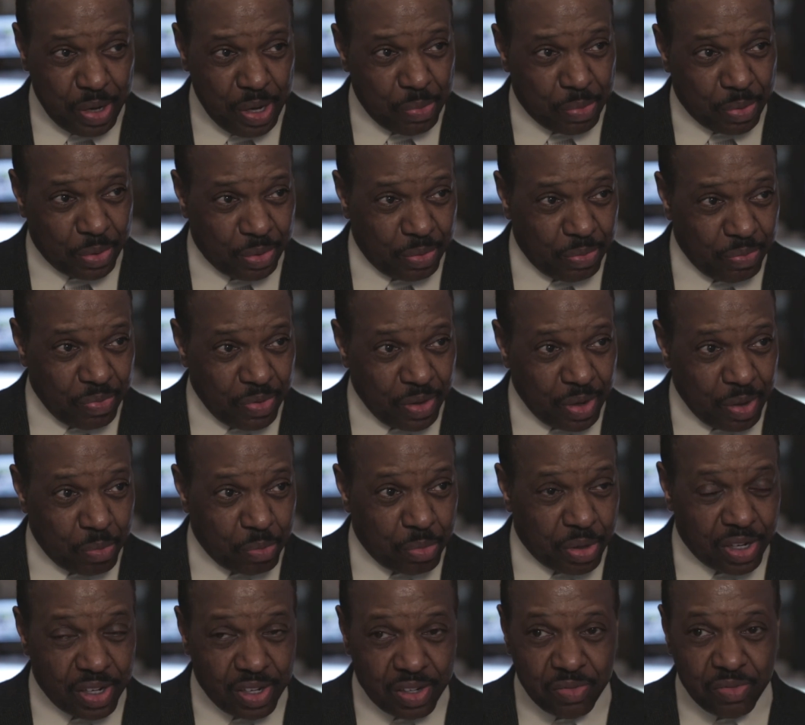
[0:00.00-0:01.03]
people,
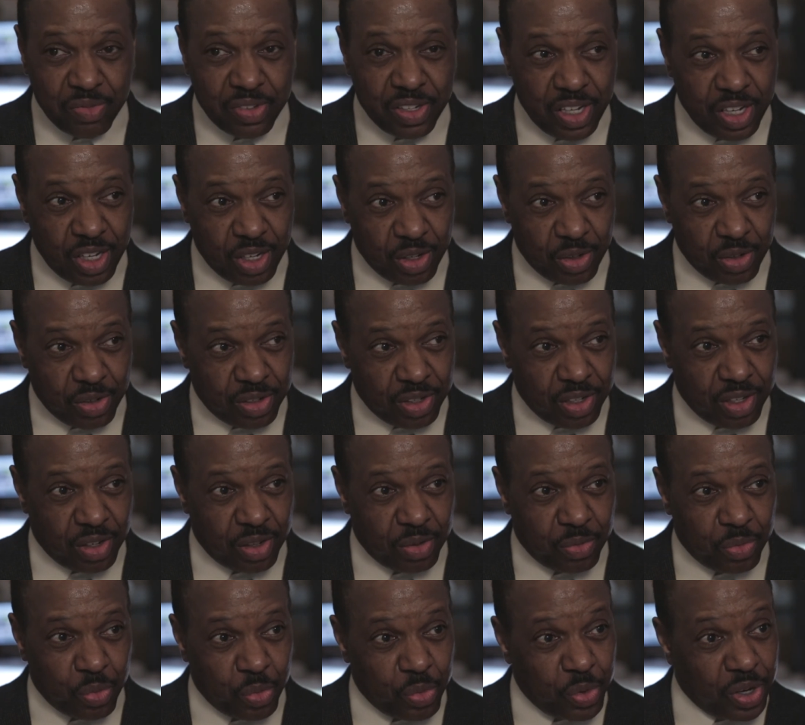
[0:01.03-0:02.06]
but
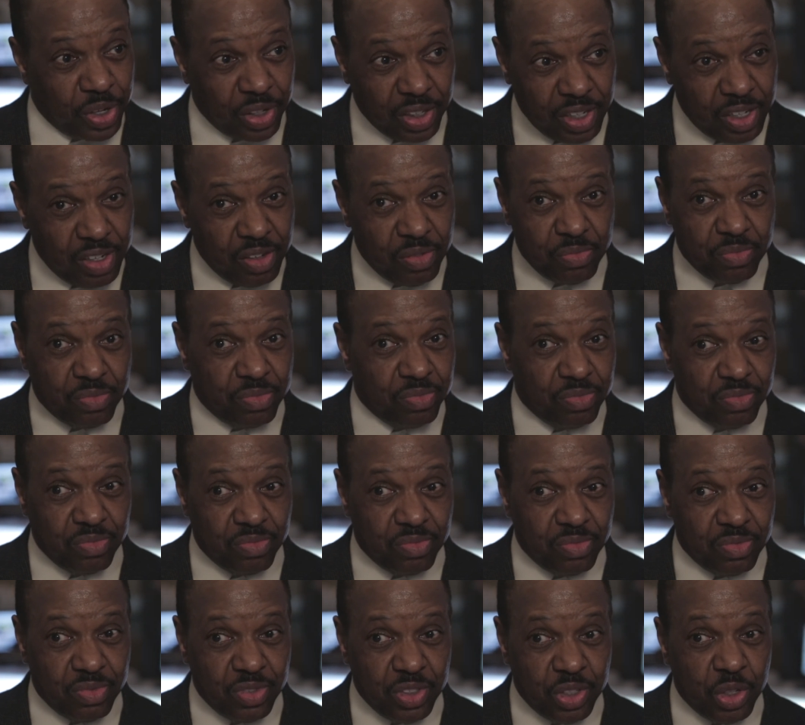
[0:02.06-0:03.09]
they're really
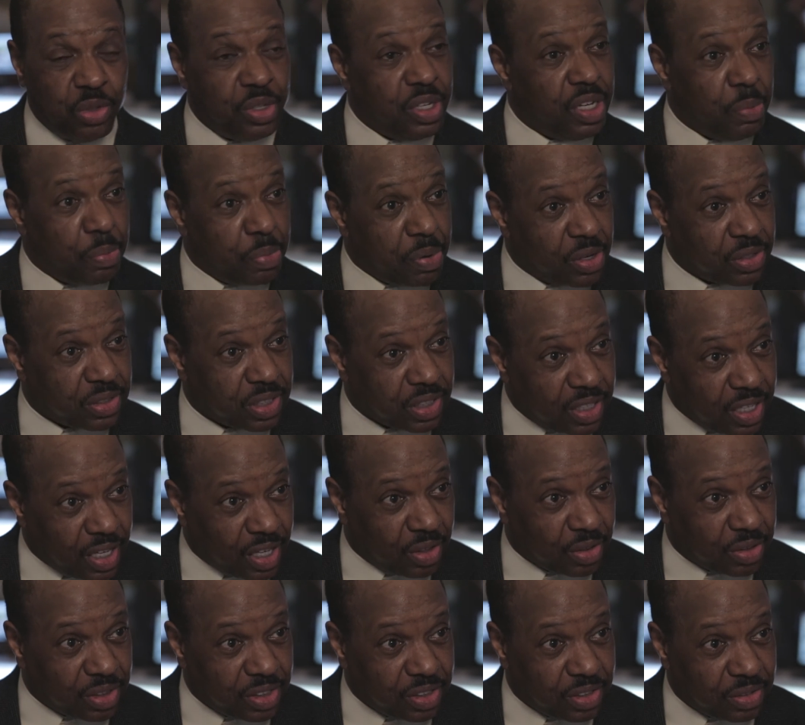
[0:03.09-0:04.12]
unique
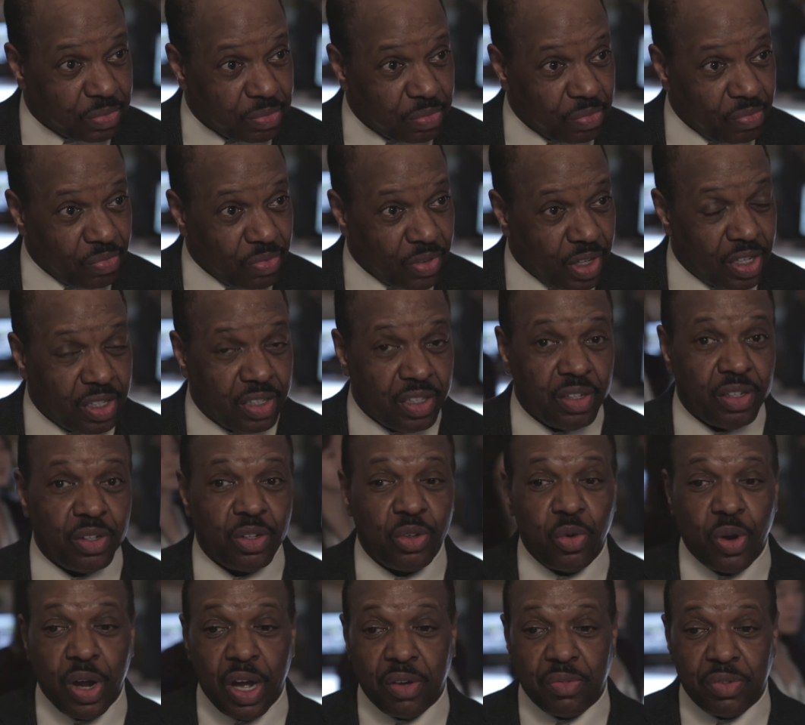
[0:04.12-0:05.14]
personalities, and they're
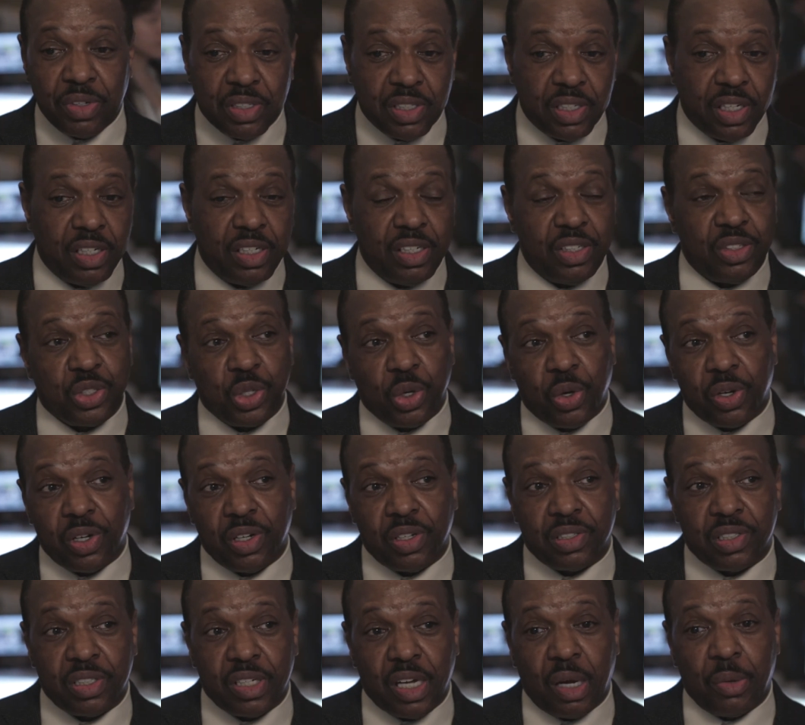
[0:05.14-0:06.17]
gravitating toward
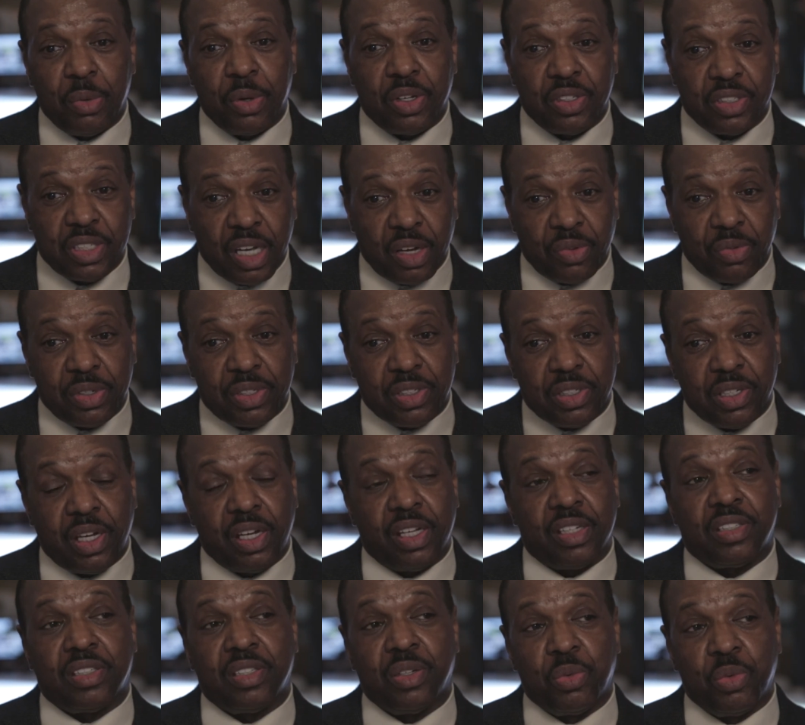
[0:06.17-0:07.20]
us now because they have a
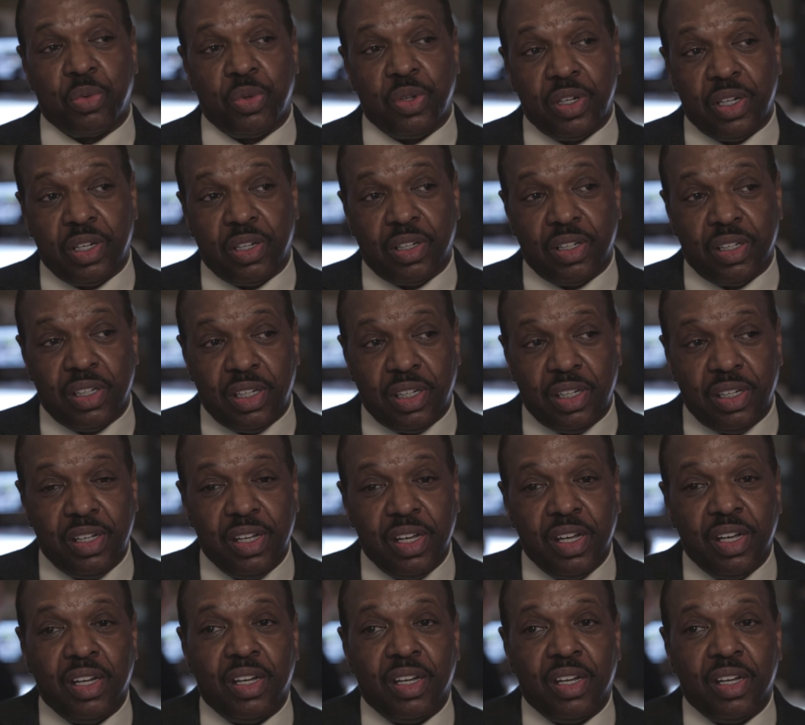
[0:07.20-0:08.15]
chance to really,